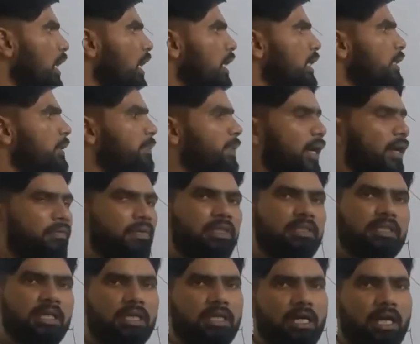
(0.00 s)
the private
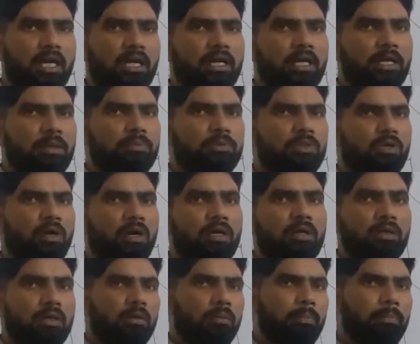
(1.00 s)
sector keeps on
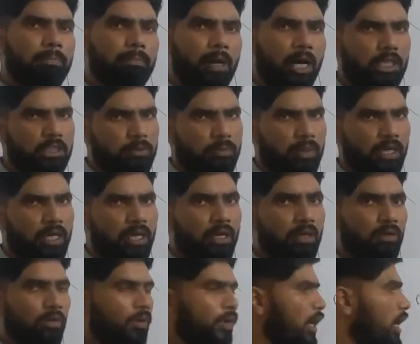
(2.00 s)

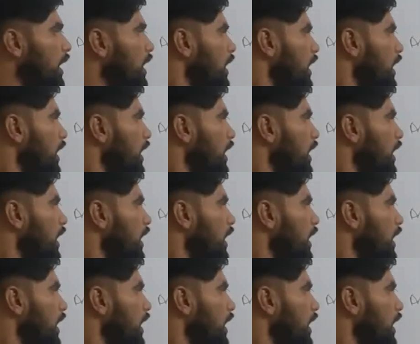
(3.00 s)
participating, okay.